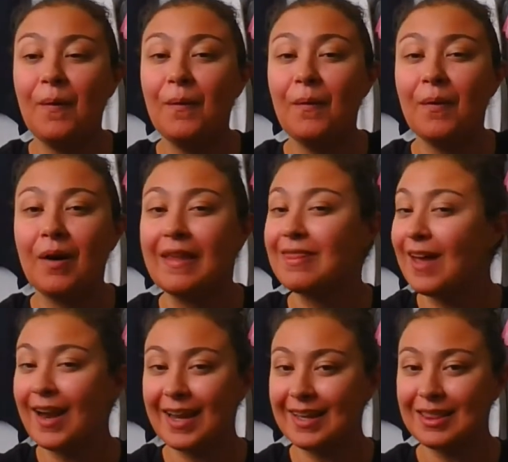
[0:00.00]
or I
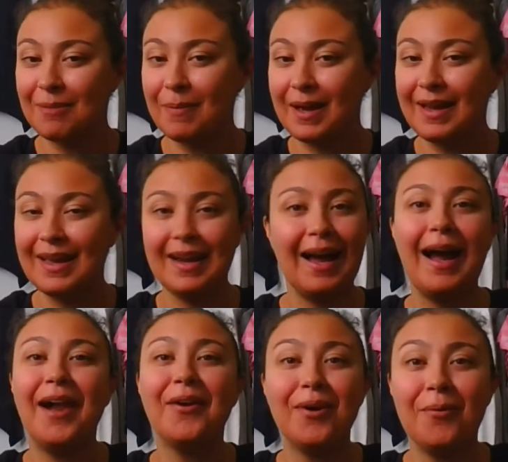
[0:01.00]
thought I hit the button.
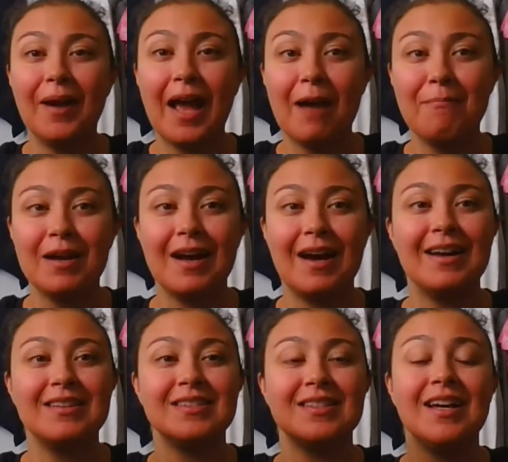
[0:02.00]
I don't know what happened,
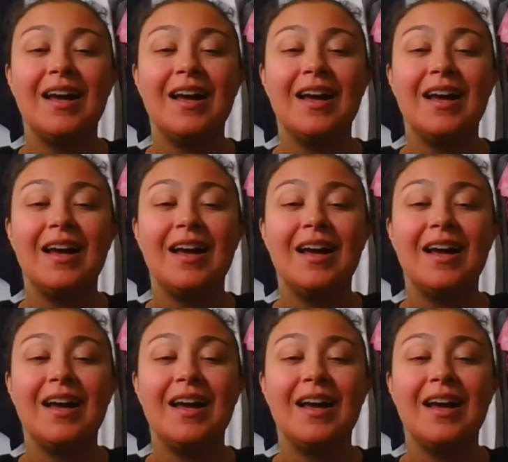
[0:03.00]
guys.